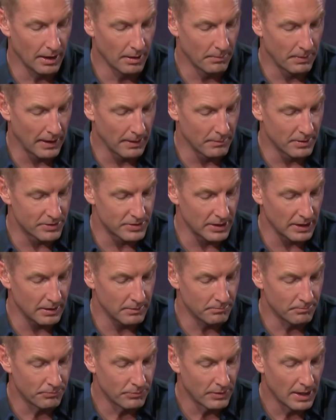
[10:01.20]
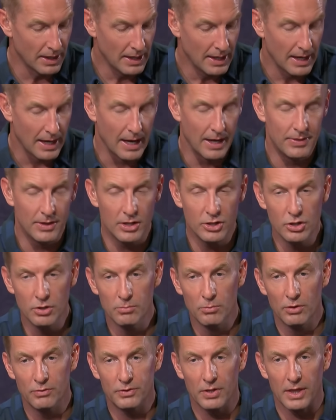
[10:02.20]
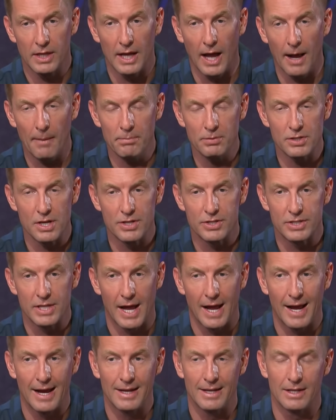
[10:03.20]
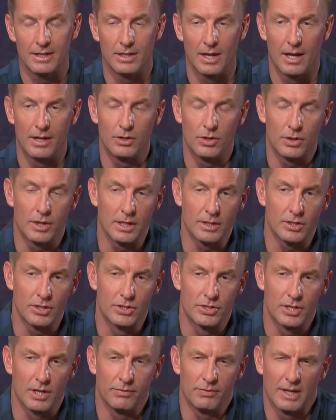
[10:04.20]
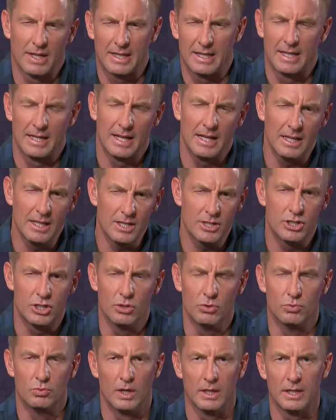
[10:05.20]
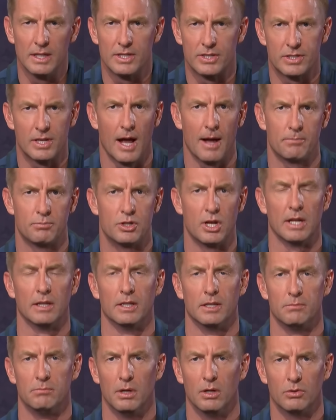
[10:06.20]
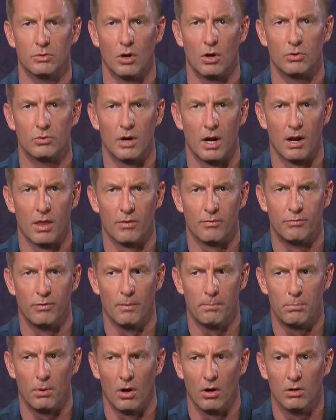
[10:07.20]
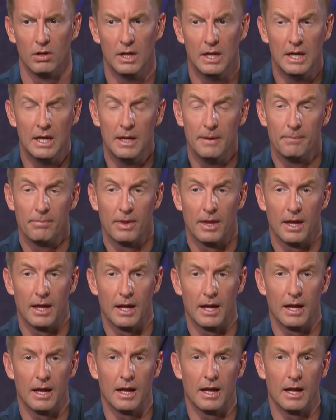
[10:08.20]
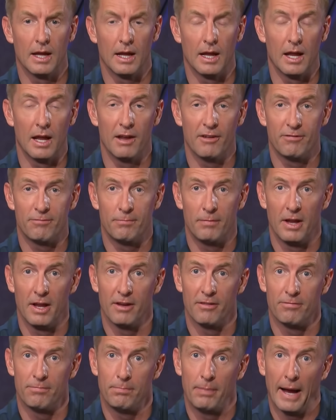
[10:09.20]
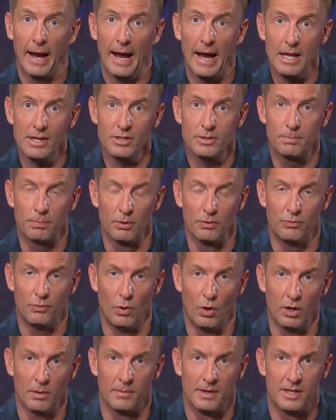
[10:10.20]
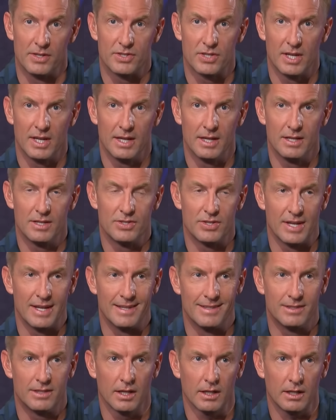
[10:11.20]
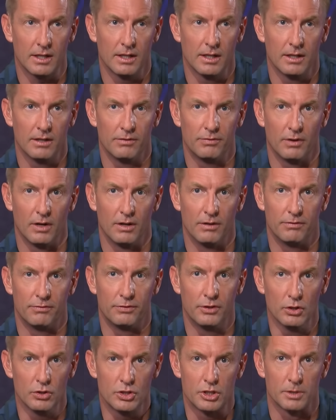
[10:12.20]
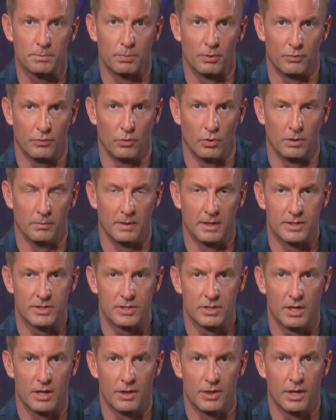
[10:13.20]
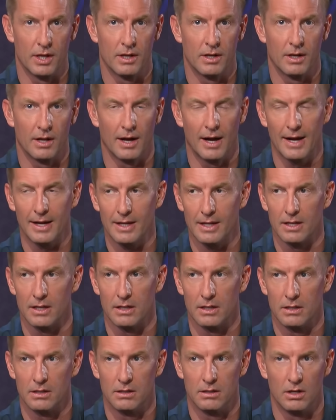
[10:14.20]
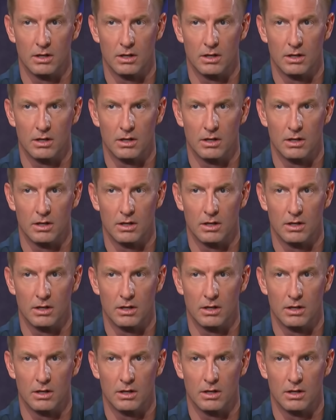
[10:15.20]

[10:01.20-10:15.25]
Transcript: Alabama team. And then you move to the opposite side, and, and you think to yourself, like, can LSU really stop Jalen Milrow running the football? if if past performance is indicative of future performance, then I can